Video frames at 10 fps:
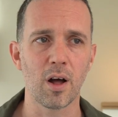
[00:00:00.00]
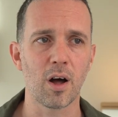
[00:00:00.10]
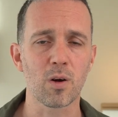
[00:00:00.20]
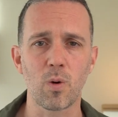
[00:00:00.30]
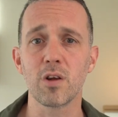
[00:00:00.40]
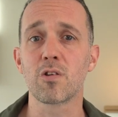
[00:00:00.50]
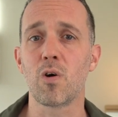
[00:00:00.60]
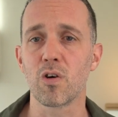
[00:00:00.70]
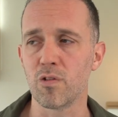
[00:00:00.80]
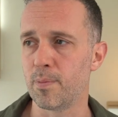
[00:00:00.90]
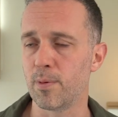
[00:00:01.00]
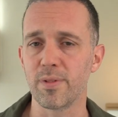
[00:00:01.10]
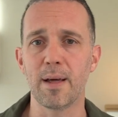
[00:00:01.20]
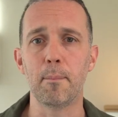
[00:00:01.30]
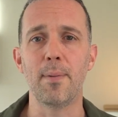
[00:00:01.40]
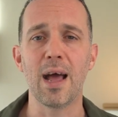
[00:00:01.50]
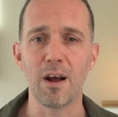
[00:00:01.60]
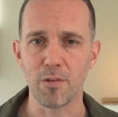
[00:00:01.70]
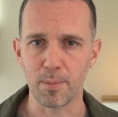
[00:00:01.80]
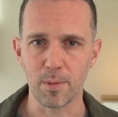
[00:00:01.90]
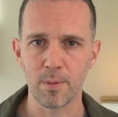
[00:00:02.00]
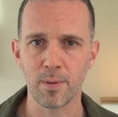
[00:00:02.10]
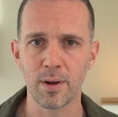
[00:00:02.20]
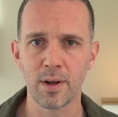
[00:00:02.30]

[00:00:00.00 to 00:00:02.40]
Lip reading: are quite tolerable, they're bearable,